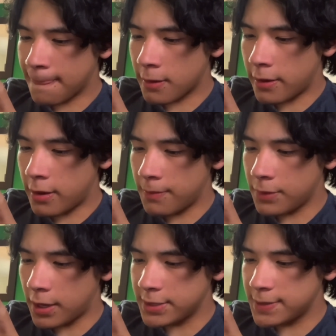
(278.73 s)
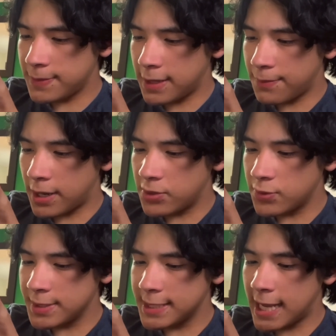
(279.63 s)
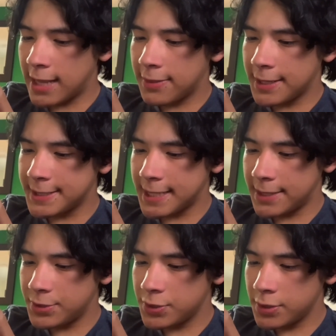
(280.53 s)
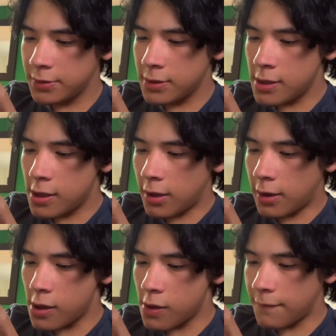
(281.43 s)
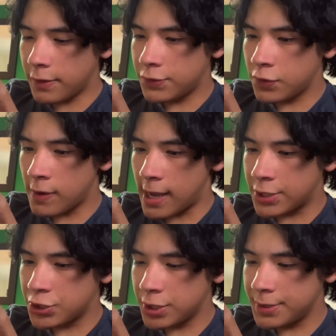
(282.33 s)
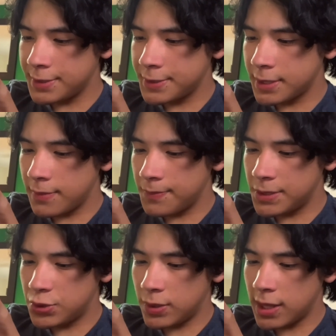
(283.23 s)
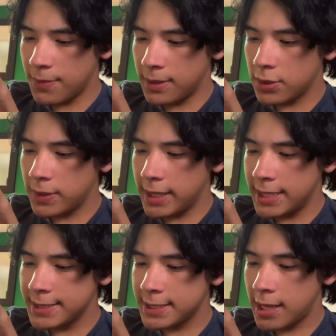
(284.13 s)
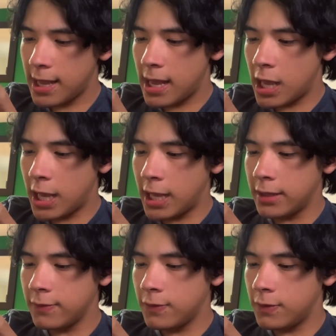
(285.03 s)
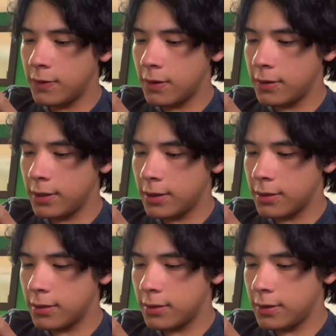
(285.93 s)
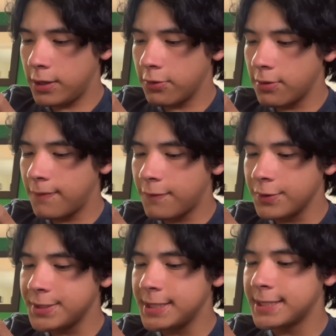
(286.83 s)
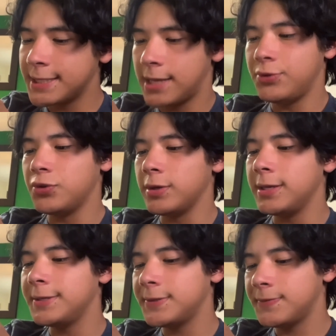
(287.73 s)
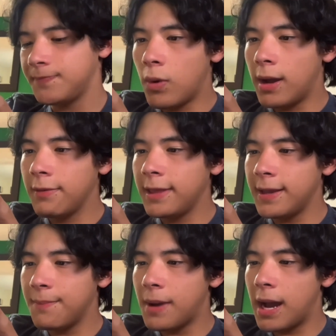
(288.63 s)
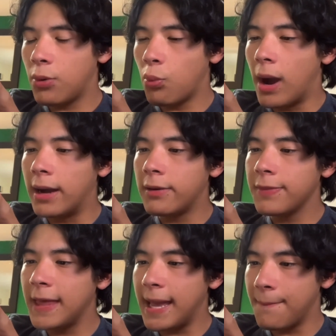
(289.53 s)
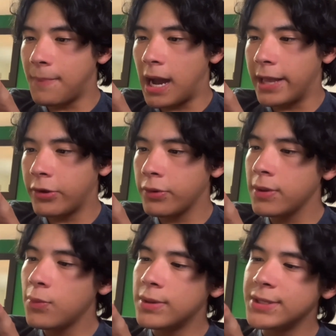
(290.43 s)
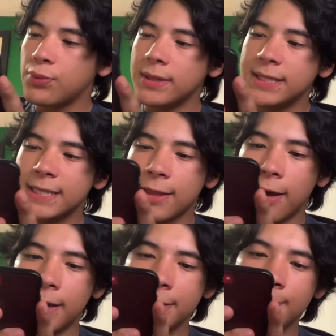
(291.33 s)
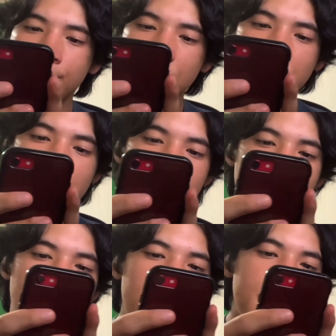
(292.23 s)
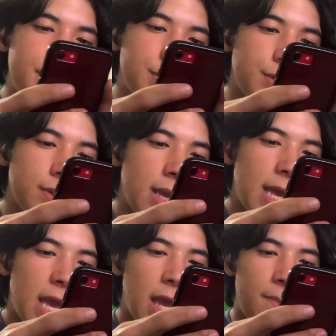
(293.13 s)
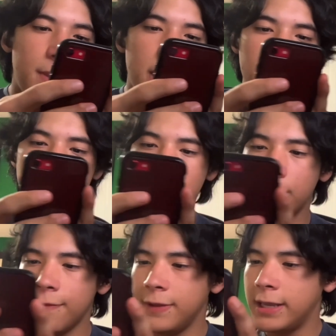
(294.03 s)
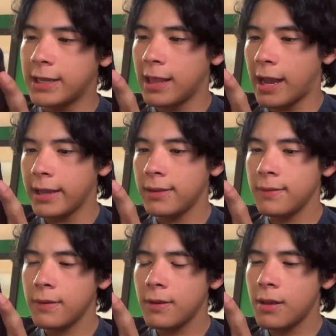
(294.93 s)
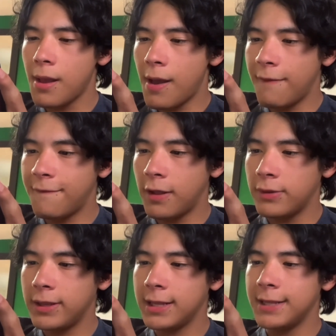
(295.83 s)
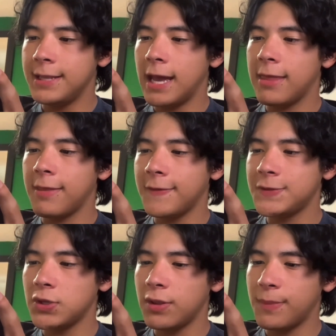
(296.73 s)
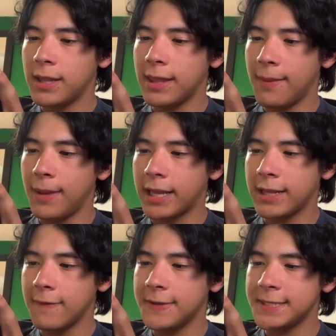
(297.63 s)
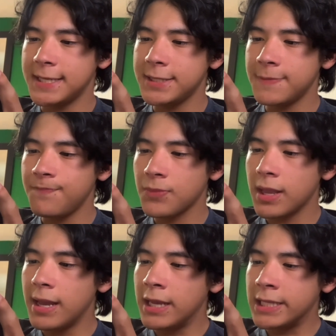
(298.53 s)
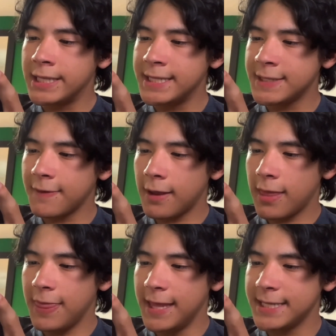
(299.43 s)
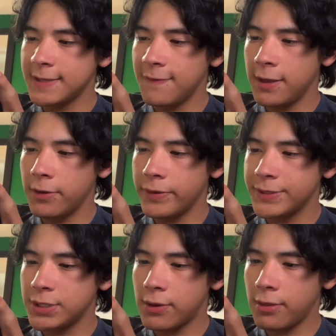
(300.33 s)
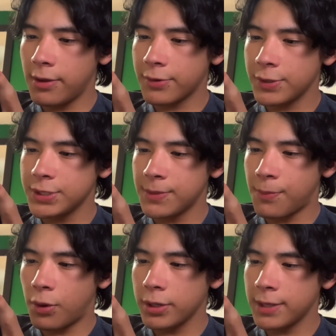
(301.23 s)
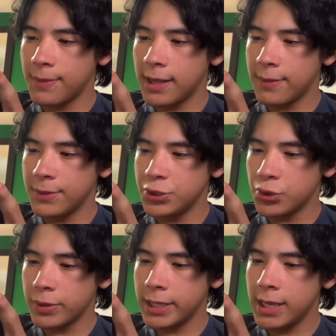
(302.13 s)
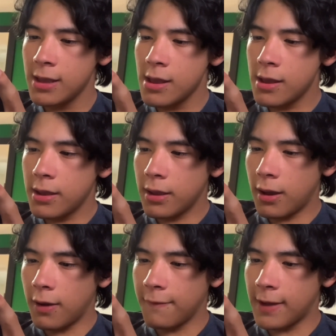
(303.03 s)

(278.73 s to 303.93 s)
the Ottoman Empire was at the center of interactions between the Middle East and Europe for 6 centuries. While the empire was once thought to have entered a period of decline following the death of Suleiman the Magnificent, this view is no longer supported by the majority of